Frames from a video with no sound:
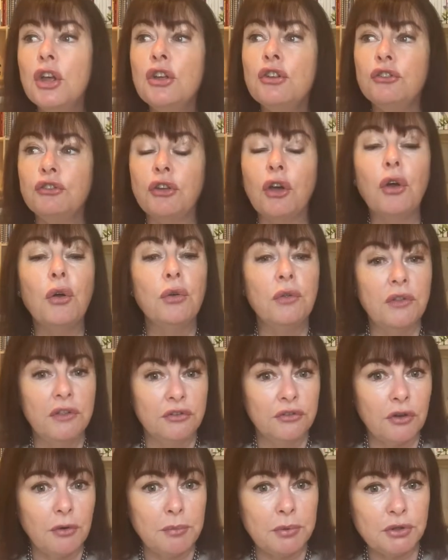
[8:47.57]
So there's
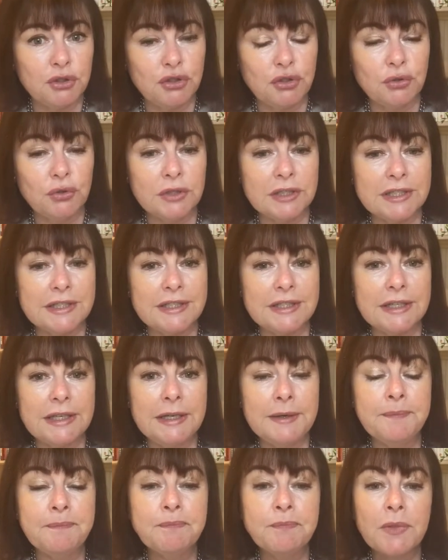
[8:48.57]

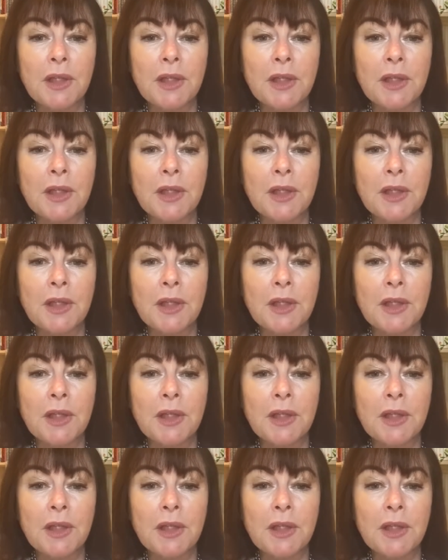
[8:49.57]
opportunity.